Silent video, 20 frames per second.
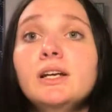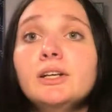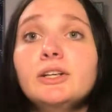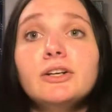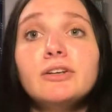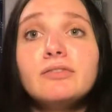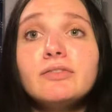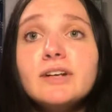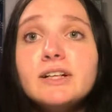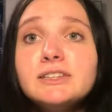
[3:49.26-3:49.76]

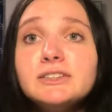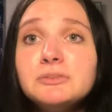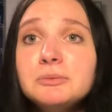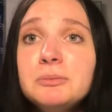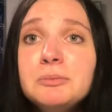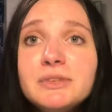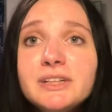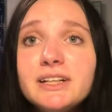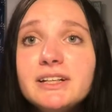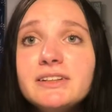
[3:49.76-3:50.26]
Your friends from
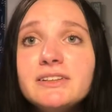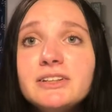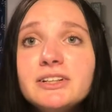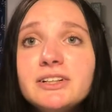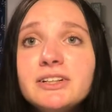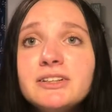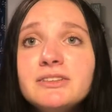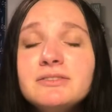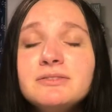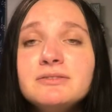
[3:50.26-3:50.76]
the beginning of the
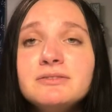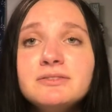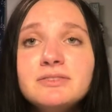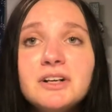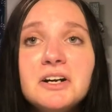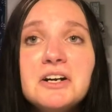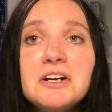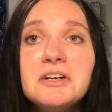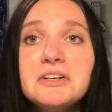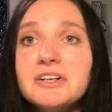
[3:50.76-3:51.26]
year
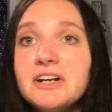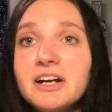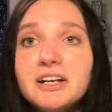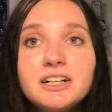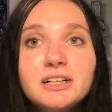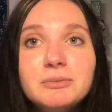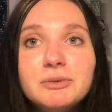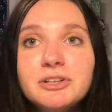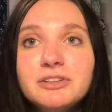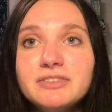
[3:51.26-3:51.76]
are not
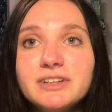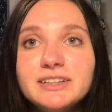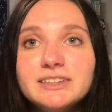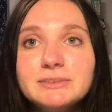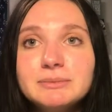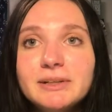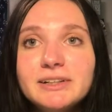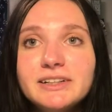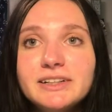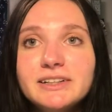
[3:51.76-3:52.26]
going to be your friends
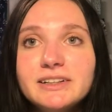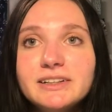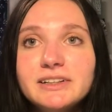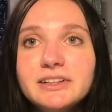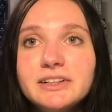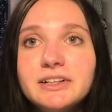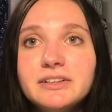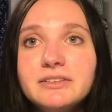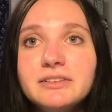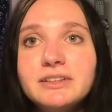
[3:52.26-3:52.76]
by the end of the
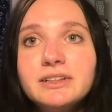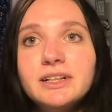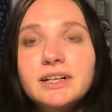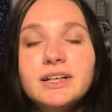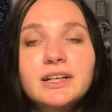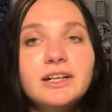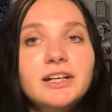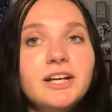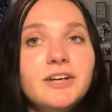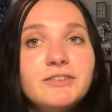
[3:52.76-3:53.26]
year.
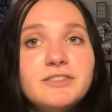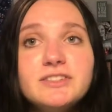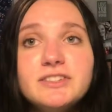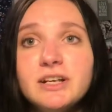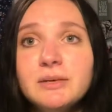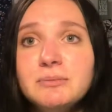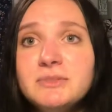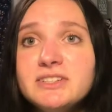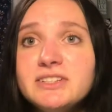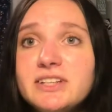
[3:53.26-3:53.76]
If
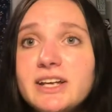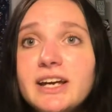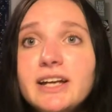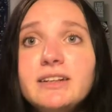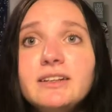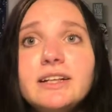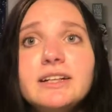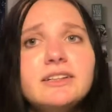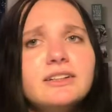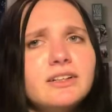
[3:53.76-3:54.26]
some
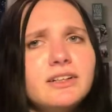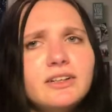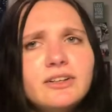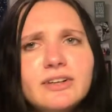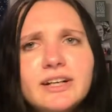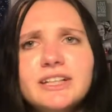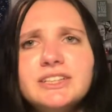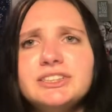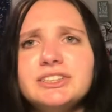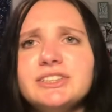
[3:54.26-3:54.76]
stay, like,
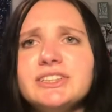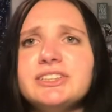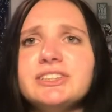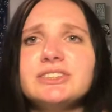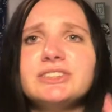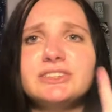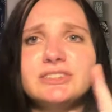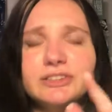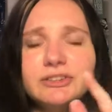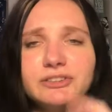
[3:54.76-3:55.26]

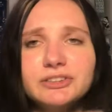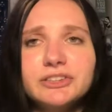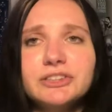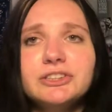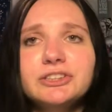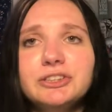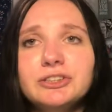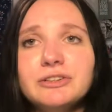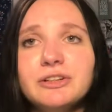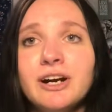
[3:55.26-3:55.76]
congratulations, those are
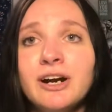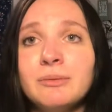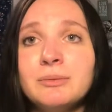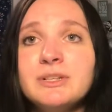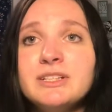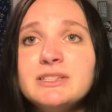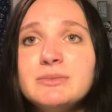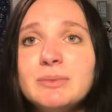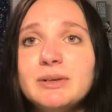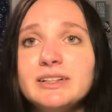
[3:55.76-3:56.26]
your true
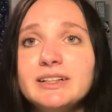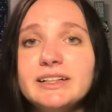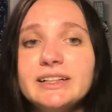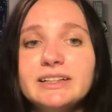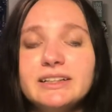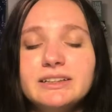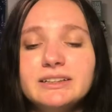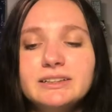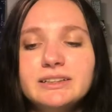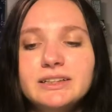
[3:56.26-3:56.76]
homies, but
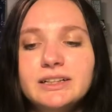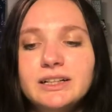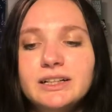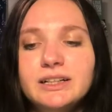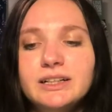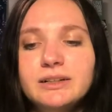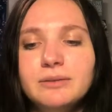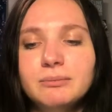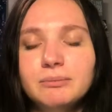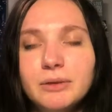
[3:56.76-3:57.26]
like
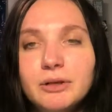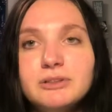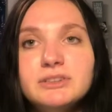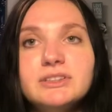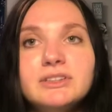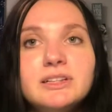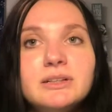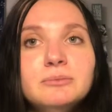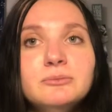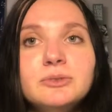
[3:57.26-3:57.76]
most
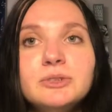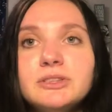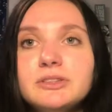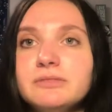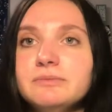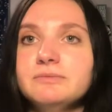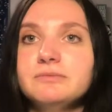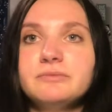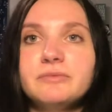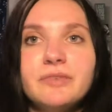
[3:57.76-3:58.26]
of them
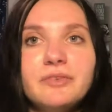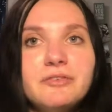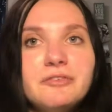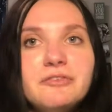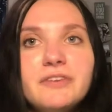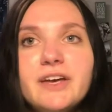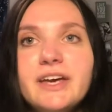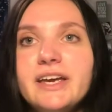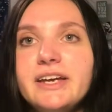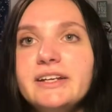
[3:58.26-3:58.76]
will
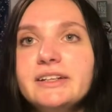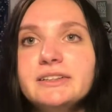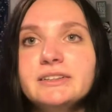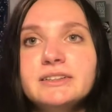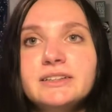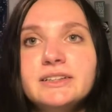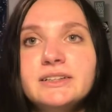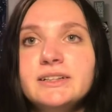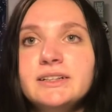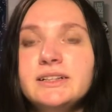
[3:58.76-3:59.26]
fade,
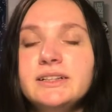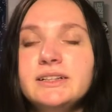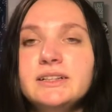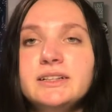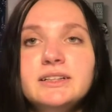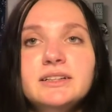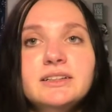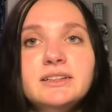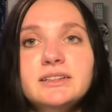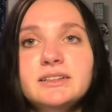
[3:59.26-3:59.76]

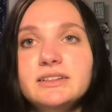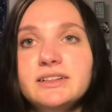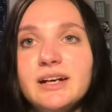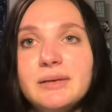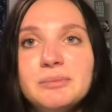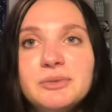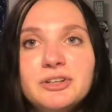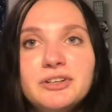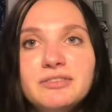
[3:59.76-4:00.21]
not be